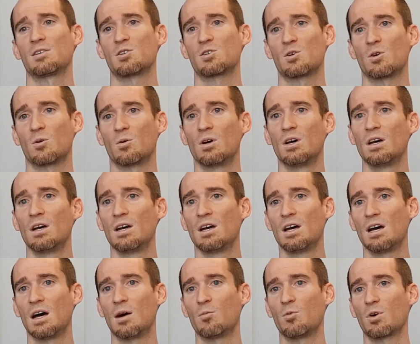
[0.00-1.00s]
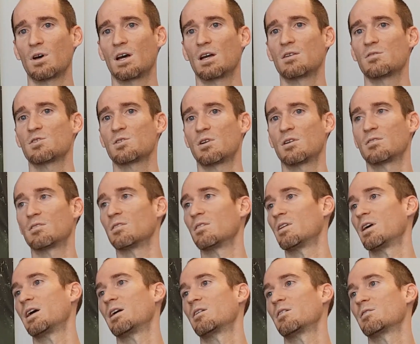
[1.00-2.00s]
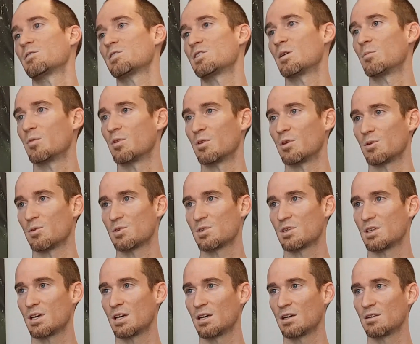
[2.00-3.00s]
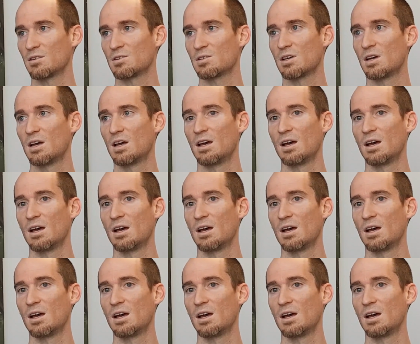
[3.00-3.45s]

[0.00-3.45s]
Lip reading: So we'll kind of start to layer some of those things.